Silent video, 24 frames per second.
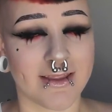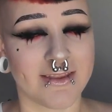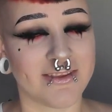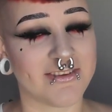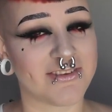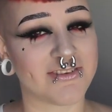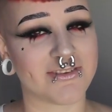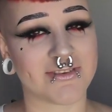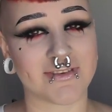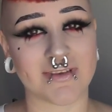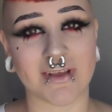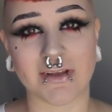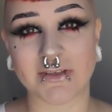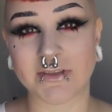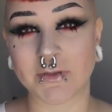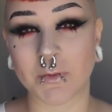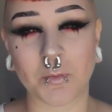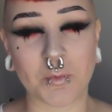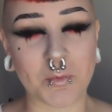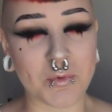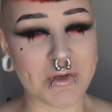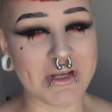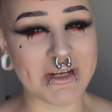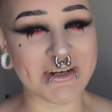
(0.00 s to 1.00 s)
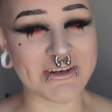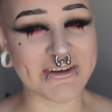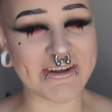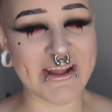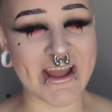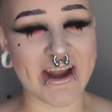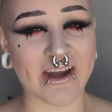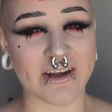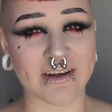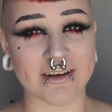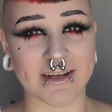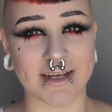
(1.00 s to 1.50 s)
This is such a weird
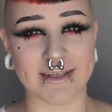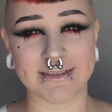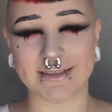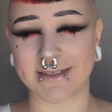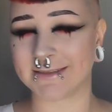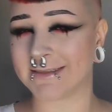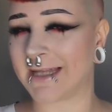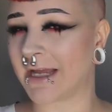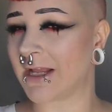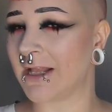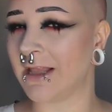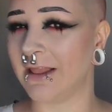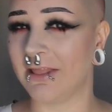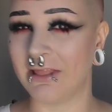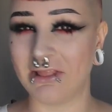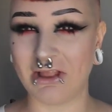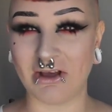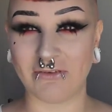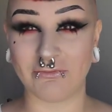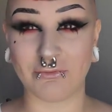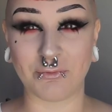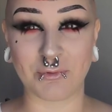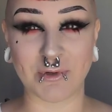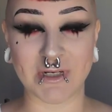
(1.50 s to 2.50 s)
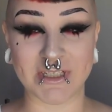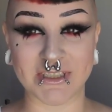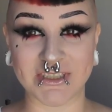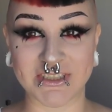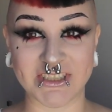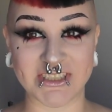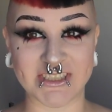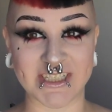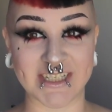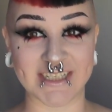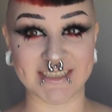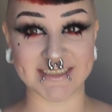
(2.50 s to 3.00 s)
haircut, and I love
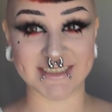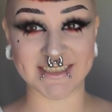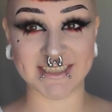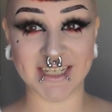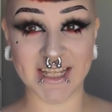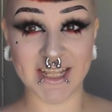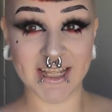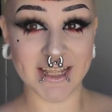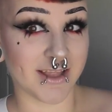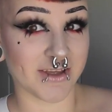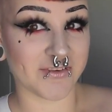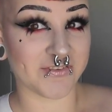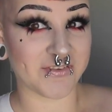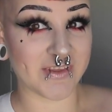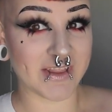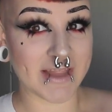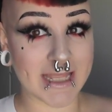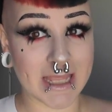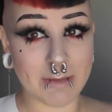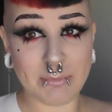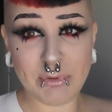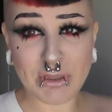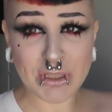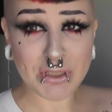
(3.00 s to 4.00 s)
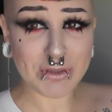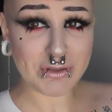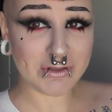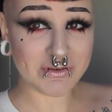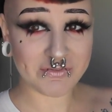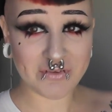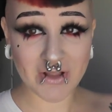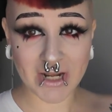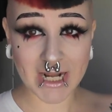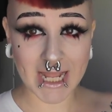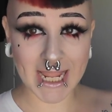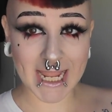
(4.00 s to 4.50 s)
weird shit. I feel like a
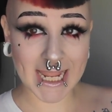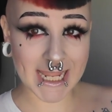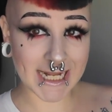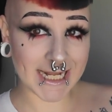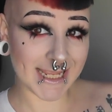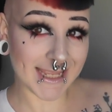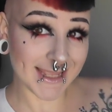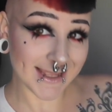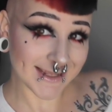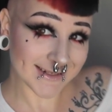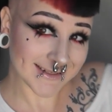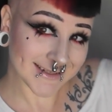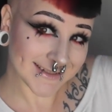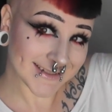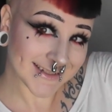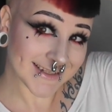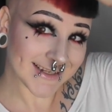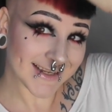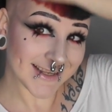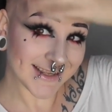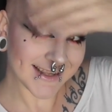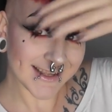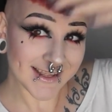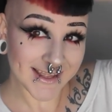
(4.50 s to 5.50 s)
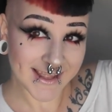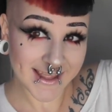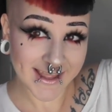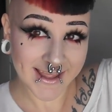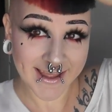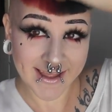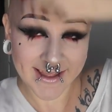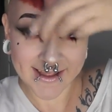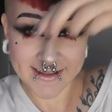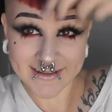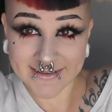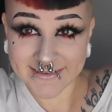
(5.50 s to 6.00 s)
beautiful alien,
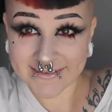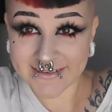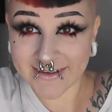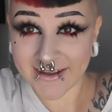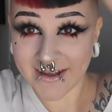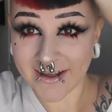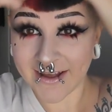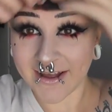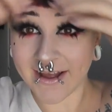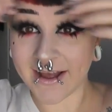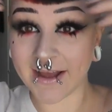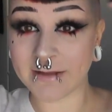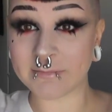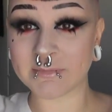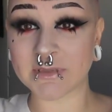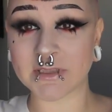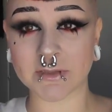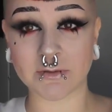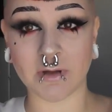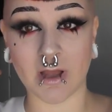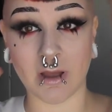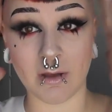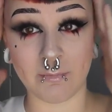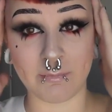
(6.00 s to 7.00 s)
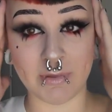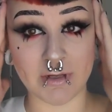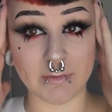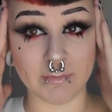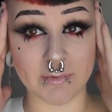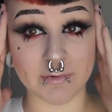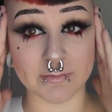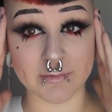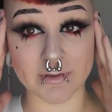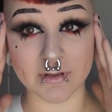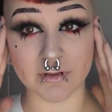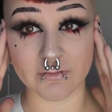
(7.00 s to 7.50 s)
and I'm so happy to
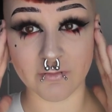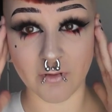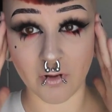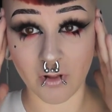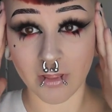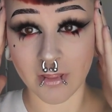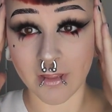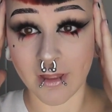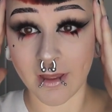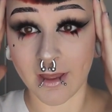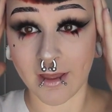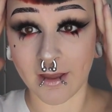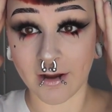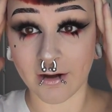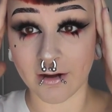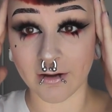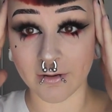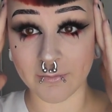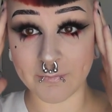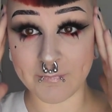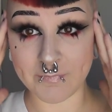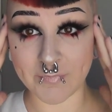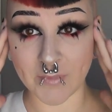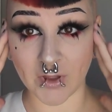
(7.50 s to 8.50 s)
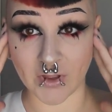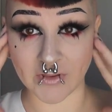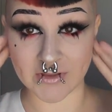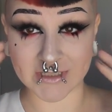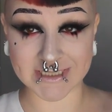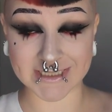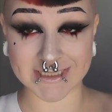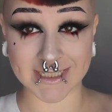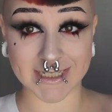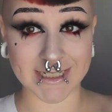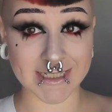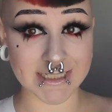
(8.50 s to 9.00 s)
be rid of all the hair on the
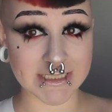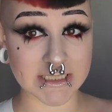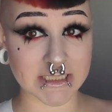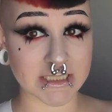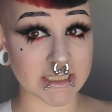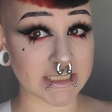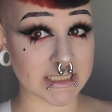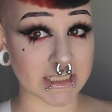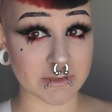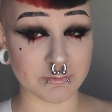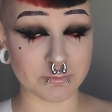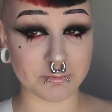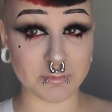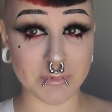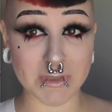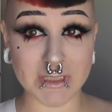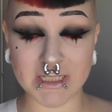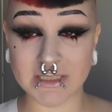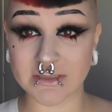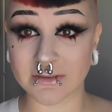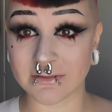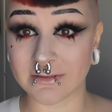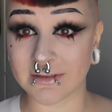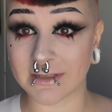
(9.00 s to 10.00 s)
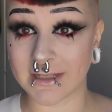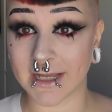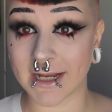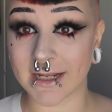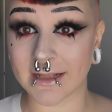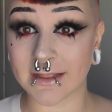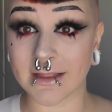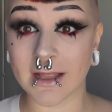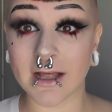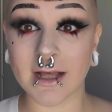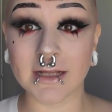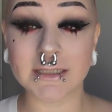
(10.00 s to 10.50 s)
sides, because I really don't
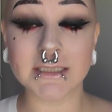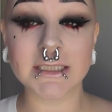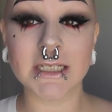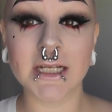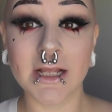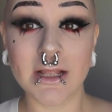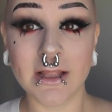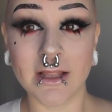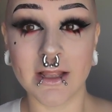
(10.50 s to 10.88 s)
like that.